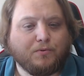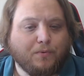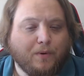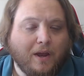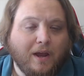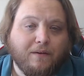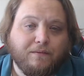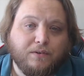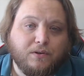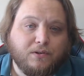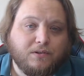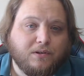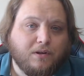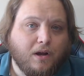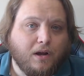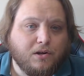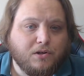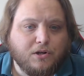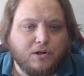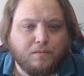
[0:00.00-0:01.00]
we have
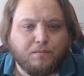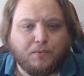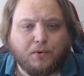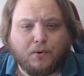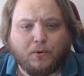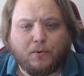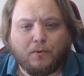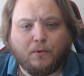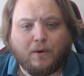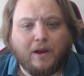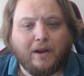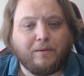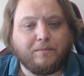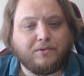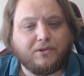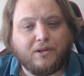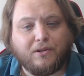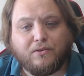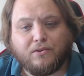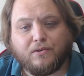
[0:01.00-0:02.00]
discussion programs,
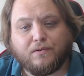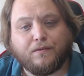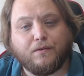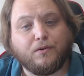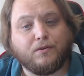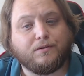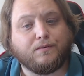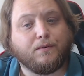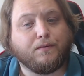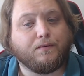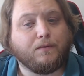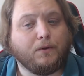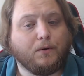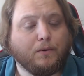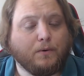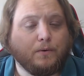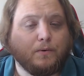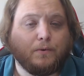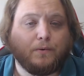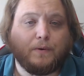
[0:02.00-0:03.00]
interviews with local
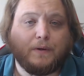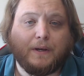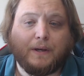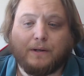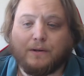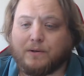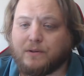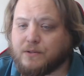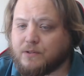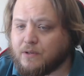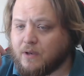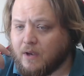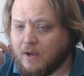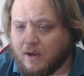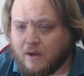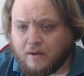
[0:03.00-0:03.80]
creators,